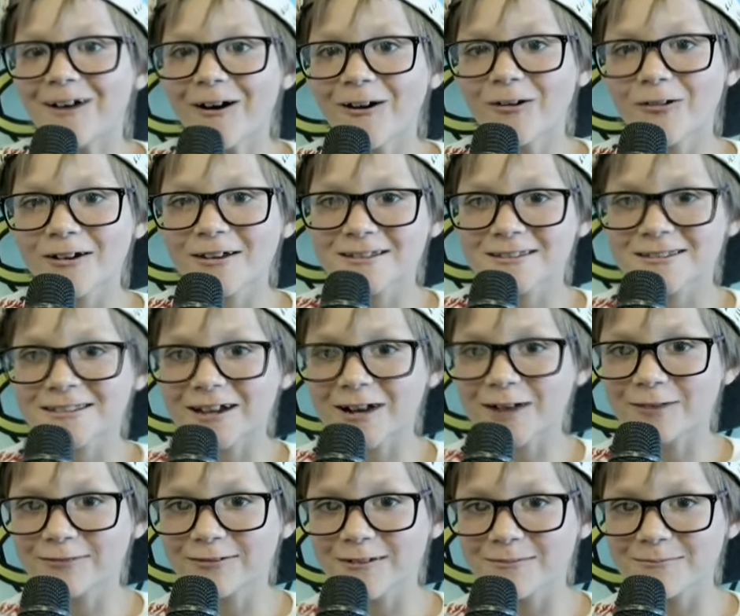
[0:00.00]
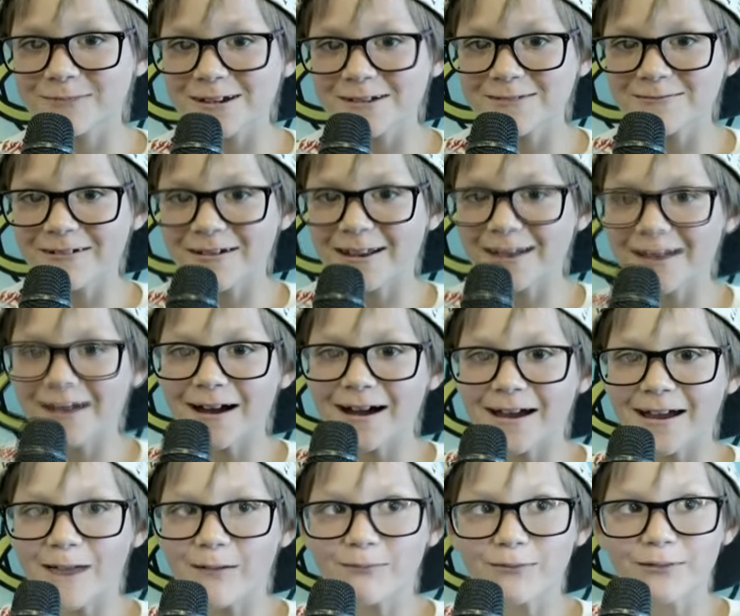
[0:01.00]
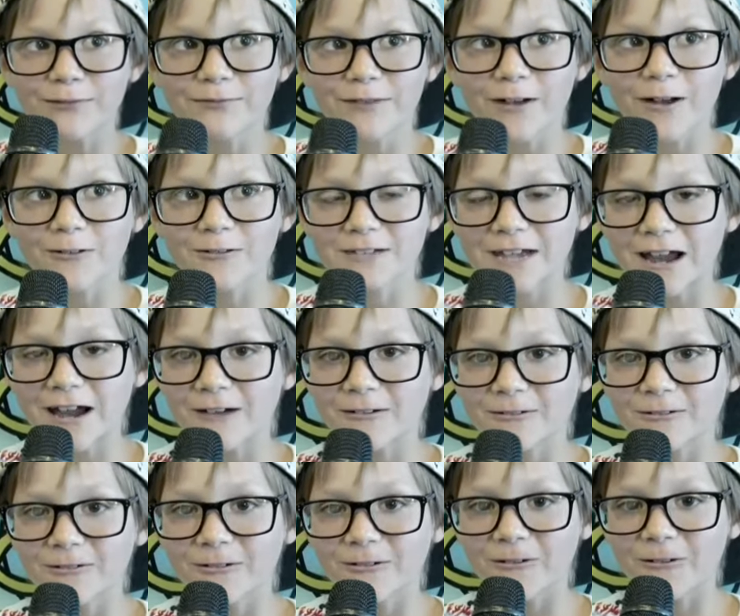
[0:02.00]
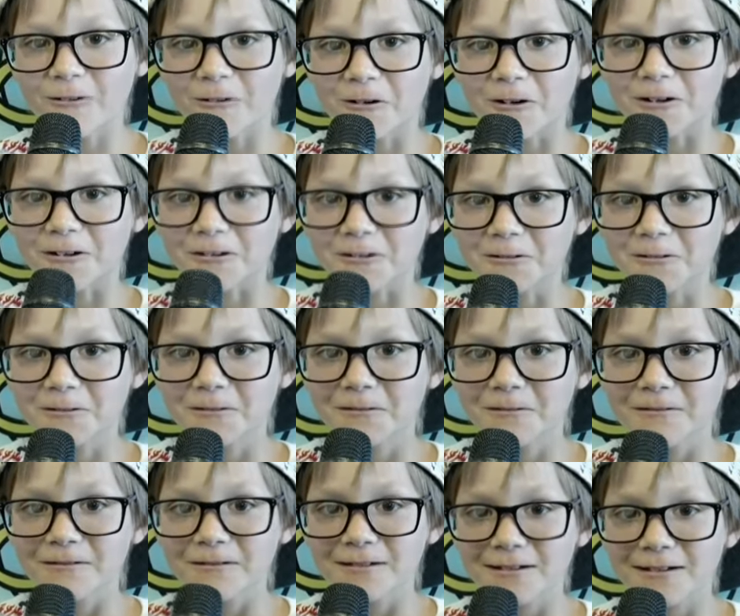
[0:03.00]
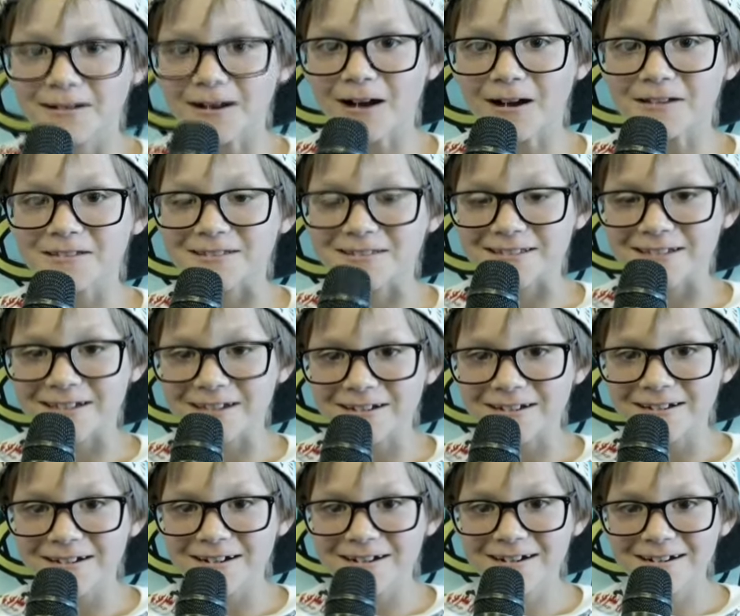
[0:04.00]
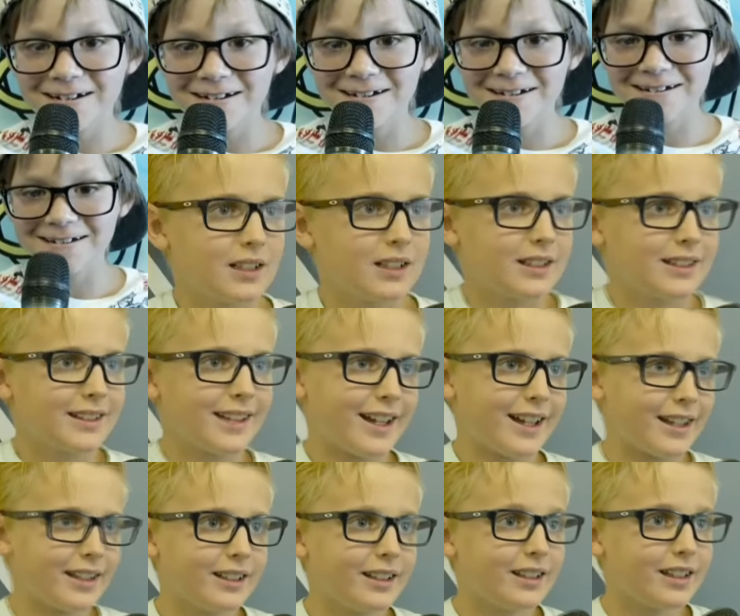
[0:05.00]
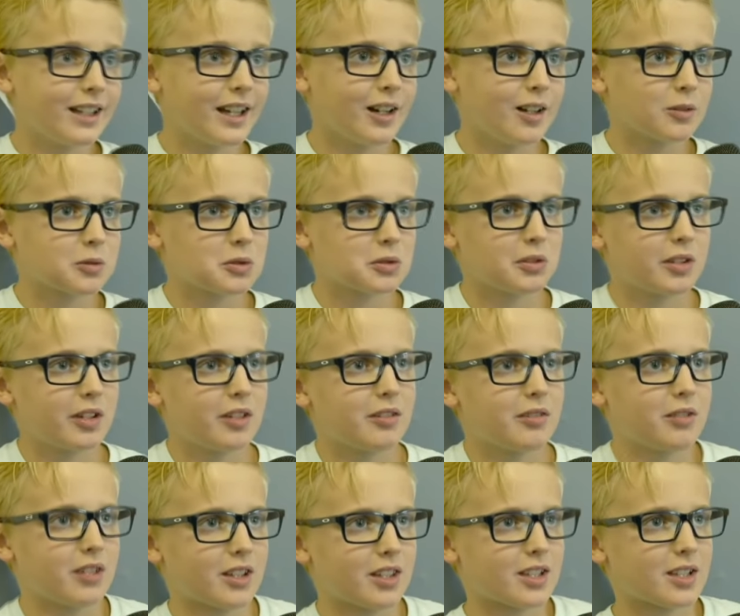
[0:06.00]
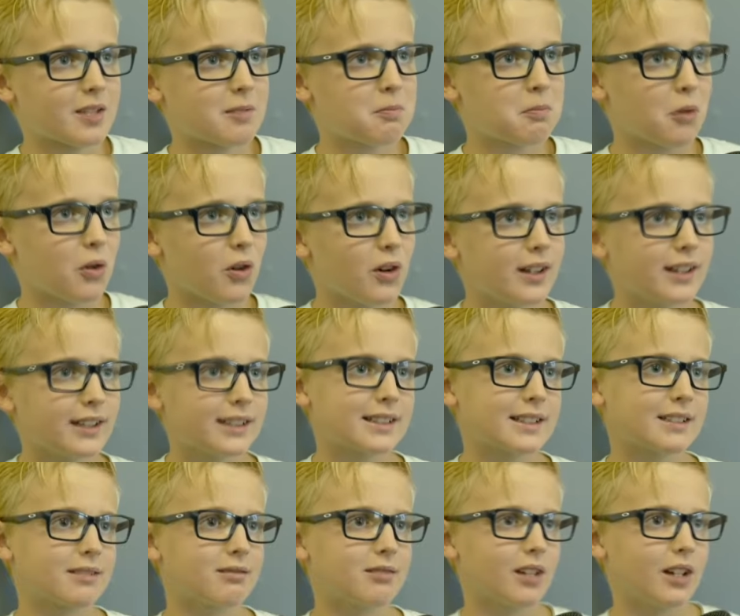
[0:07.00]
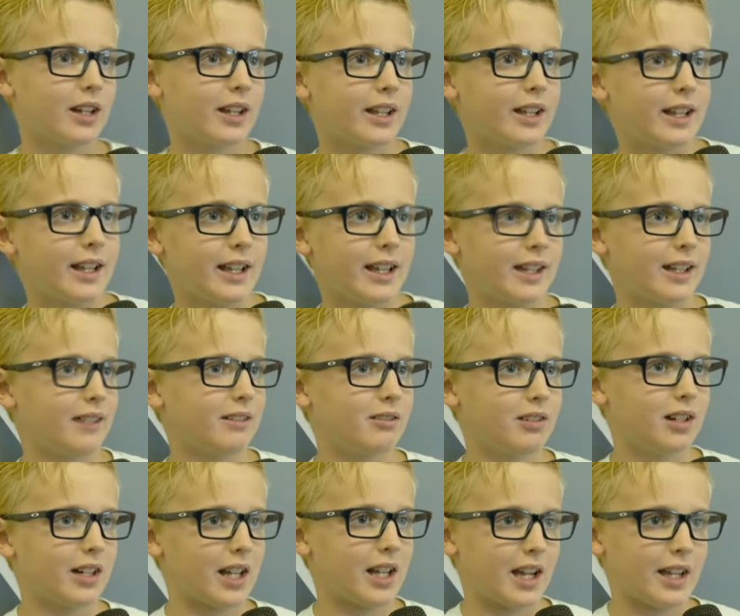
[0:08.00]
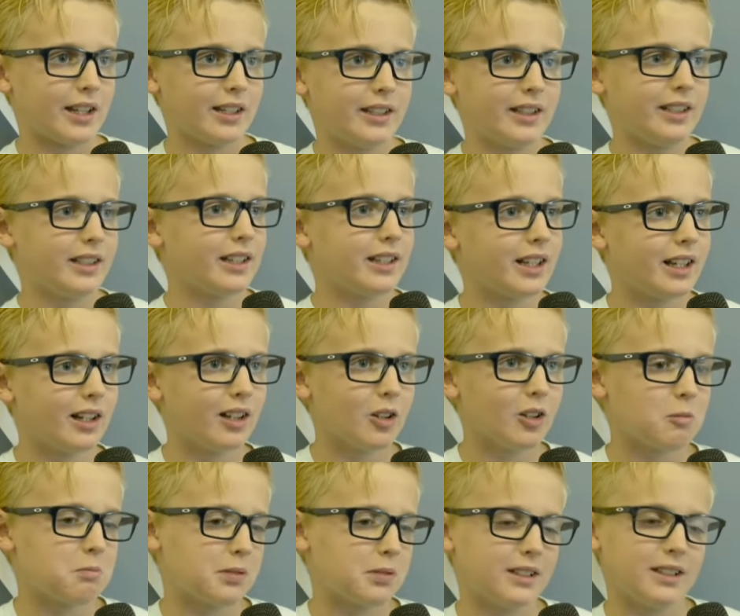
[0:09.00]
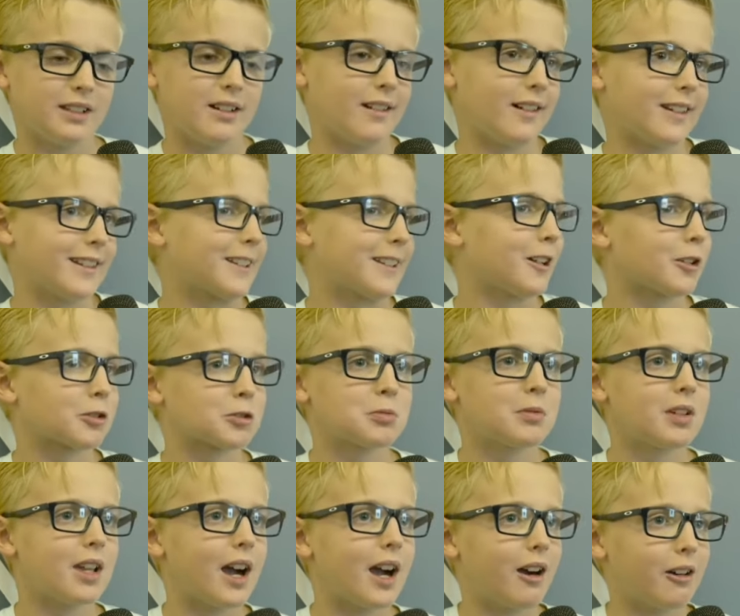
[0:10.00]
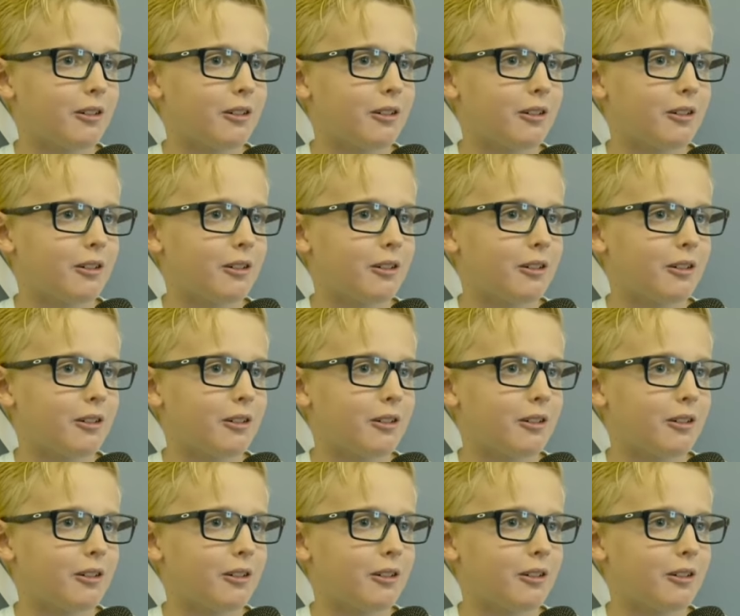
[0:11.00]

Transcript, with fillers: always there for me when I ever fell down or got sick. That he helps me with sports when and when I need help, he always helps me